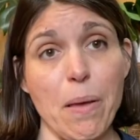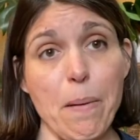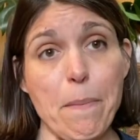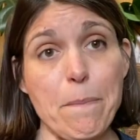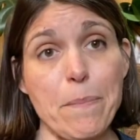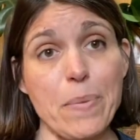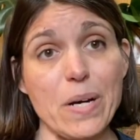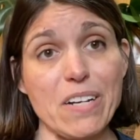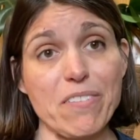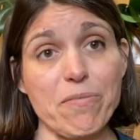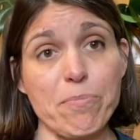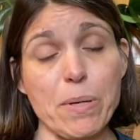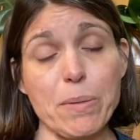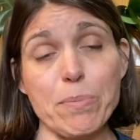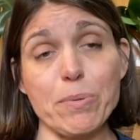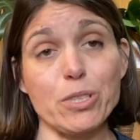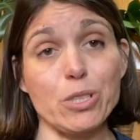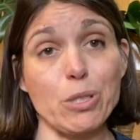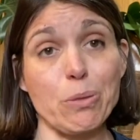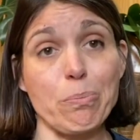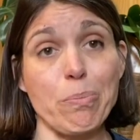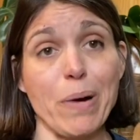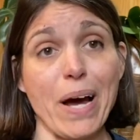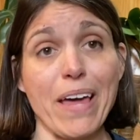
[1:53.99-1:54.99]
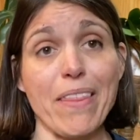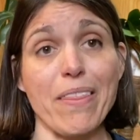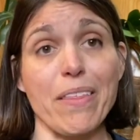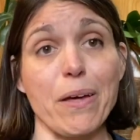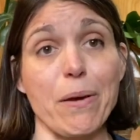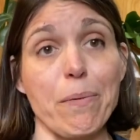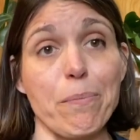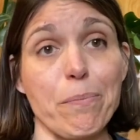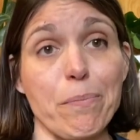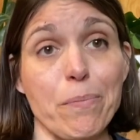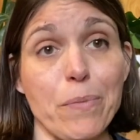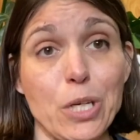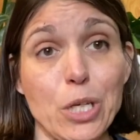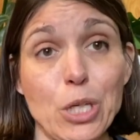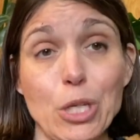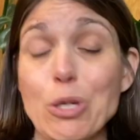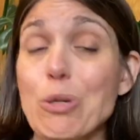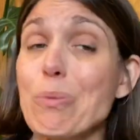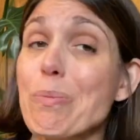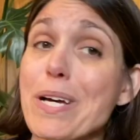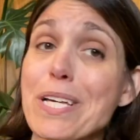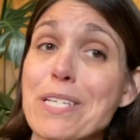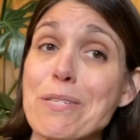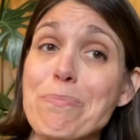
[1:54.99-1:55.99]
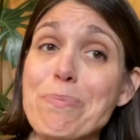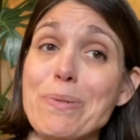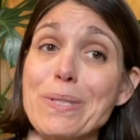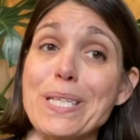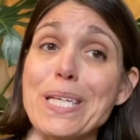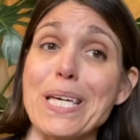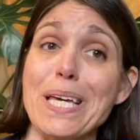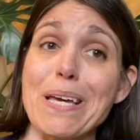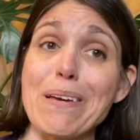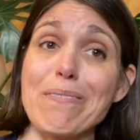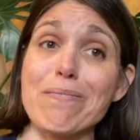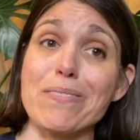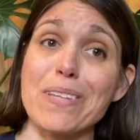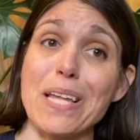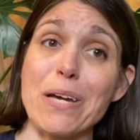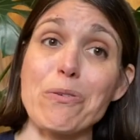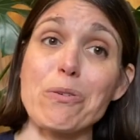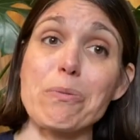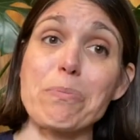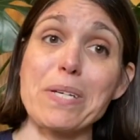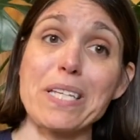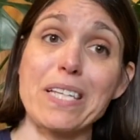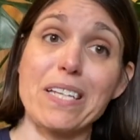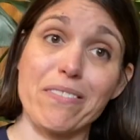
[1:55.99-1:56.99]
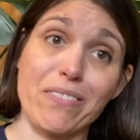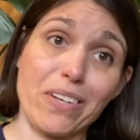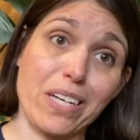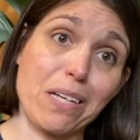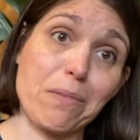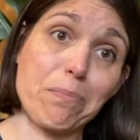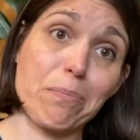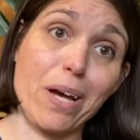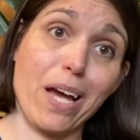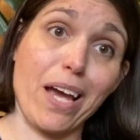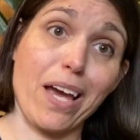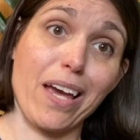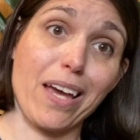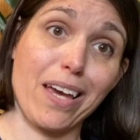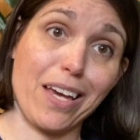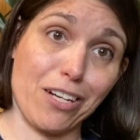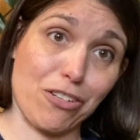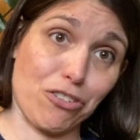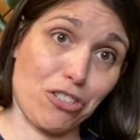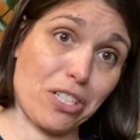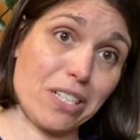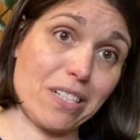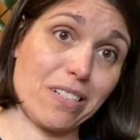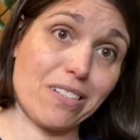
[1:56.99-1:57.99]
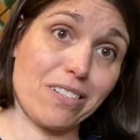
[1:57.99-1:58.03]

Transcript: But if people don't buy them, you best believe they will be living in my kitchen.